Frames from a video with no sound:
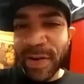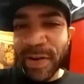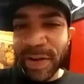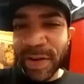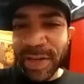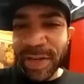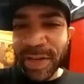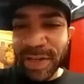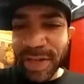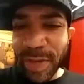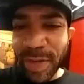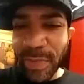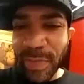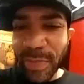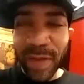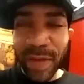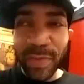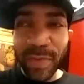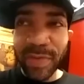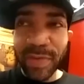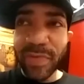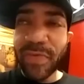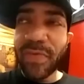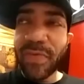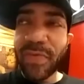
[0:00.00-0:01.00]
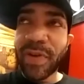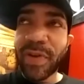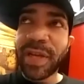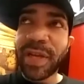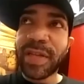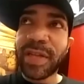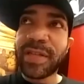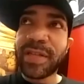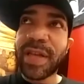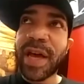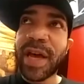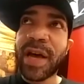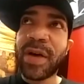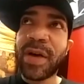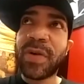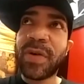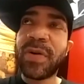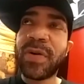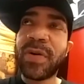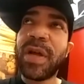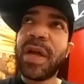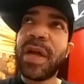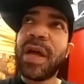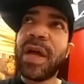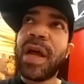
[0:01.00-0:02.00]
shit, but he was funny as hell.
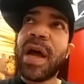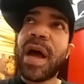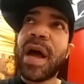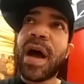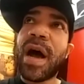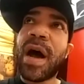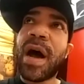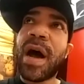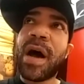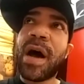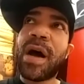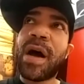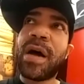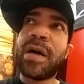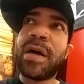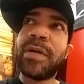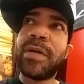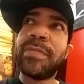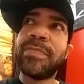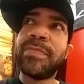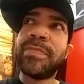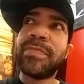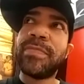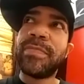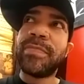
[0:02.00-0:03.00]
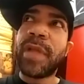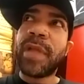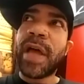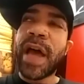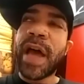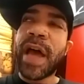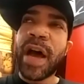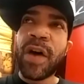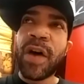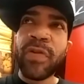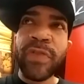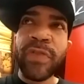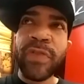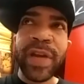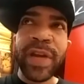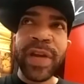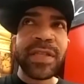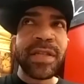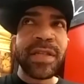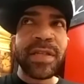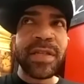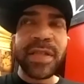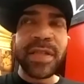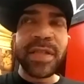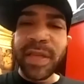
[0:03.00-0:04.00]
Um,
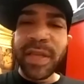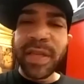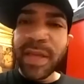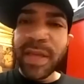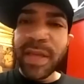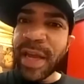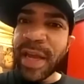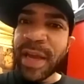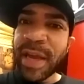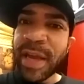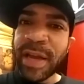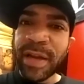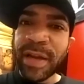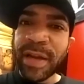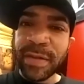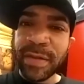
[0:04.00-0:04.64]
Hellraiser's in there.